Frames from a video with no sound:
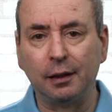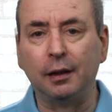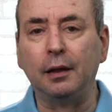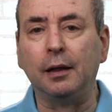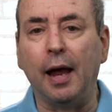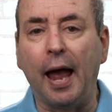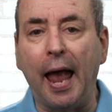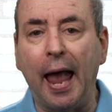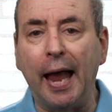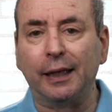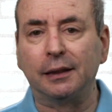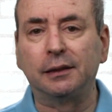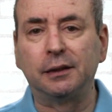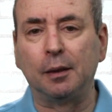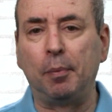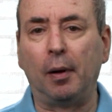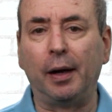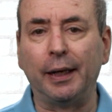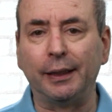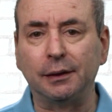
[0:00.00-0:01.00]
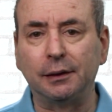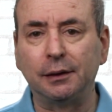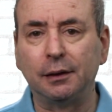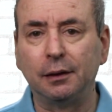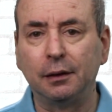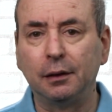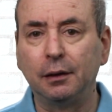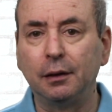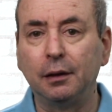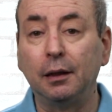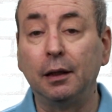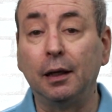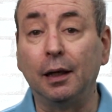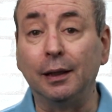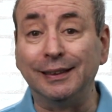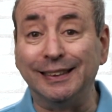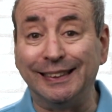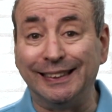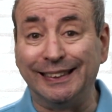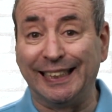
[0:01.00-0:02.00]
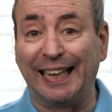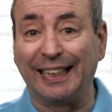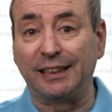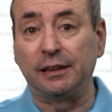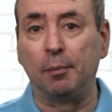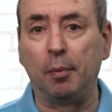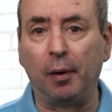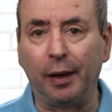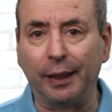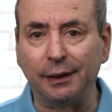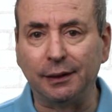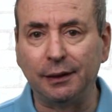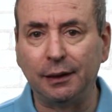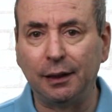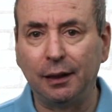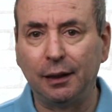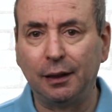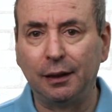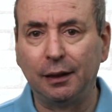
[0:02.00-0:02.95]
in exabytes and zettabytes,